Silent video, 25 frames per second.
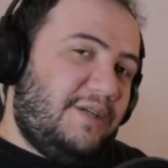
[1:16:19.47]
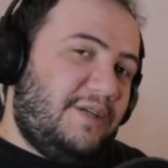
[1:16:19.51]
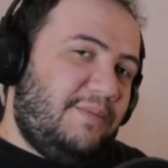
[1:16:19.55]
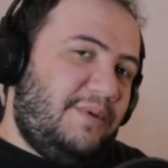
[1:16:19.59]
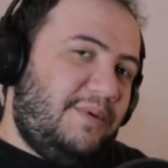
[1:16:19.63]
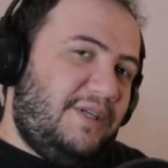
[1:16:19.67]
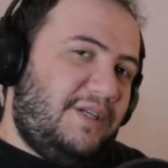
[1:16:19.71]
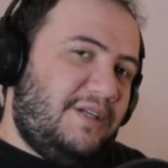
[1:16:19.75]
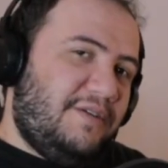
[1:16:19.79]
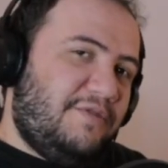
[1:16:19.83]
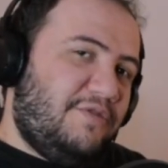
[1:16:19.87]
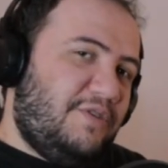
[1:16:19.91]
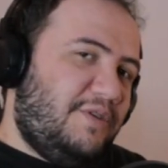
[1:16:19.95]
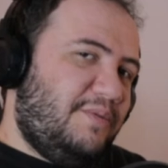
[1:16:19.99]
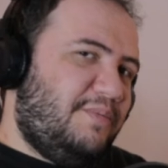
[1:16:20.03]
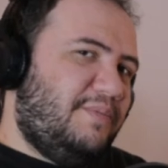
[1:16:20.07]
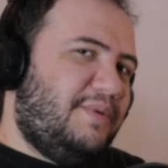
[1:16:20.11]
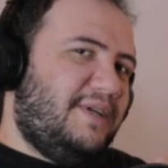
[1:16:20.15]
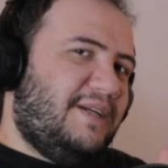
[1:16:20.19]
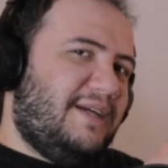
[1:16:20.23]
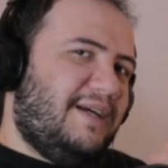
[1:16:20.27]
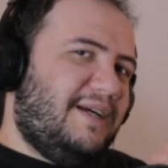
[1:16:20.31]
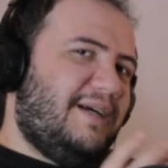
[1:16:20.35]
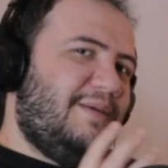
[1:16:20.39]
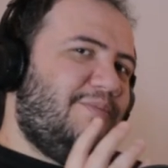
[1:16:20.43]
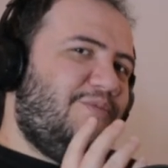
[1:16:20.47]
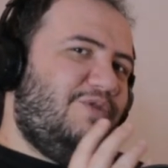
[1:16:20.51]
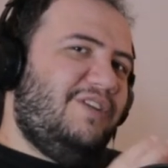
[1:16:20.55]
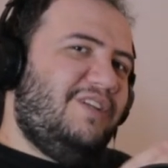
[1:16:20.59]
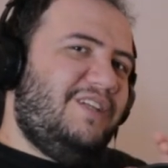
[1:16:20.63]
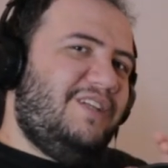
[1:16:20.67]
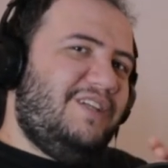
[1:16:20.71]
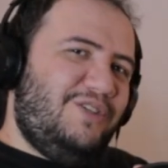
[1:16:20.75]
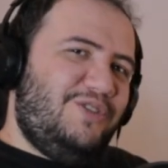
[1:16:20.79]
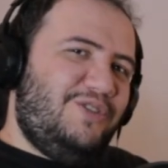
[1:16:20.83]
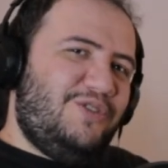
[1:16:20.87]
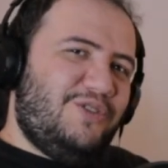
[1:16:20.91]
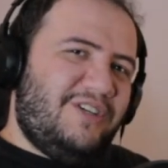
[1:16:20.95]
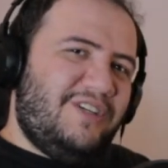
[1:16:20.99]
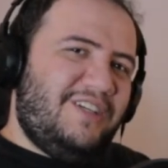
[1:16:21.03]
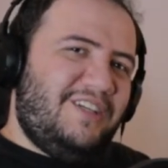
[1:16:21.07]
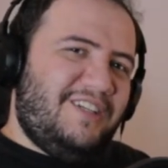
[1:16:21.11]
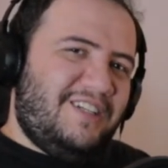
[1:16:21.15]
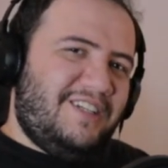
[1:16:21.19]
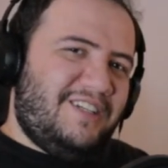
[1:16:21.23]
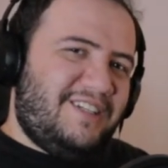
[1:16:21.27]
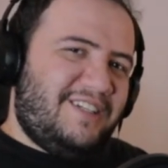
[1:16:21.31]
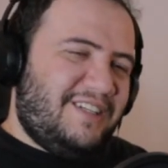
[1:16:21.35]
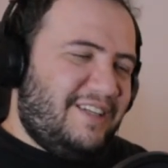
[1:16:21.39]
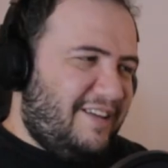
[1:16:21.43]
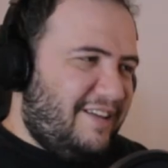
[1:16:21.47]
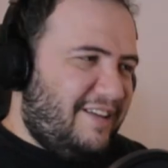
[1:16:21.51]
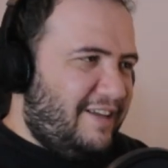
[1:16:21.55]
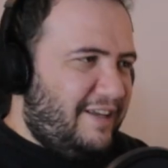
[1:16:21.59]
be different, but I'm really enjoying it.